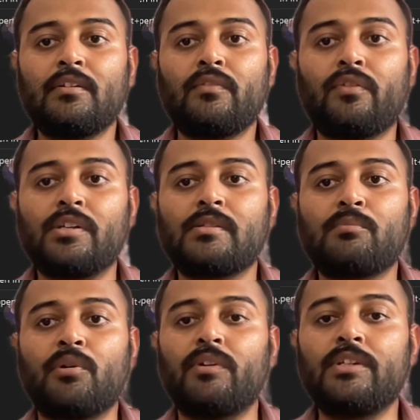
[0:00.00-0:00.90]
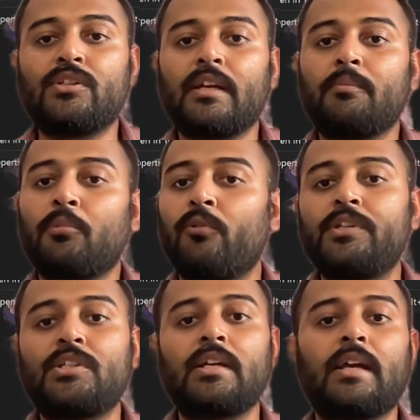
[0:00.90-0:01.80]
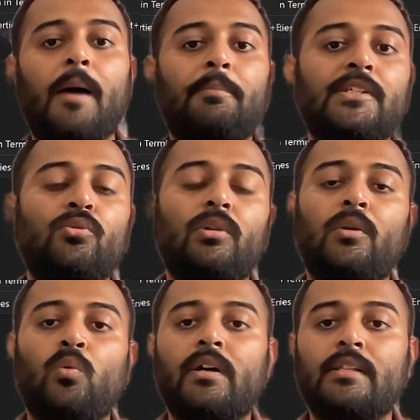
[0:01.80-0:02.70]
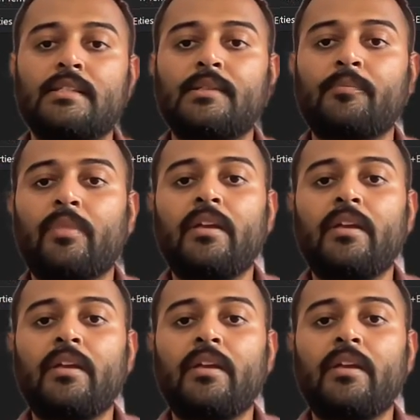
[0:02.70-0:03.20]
first provisioning. Provisioning happens only once.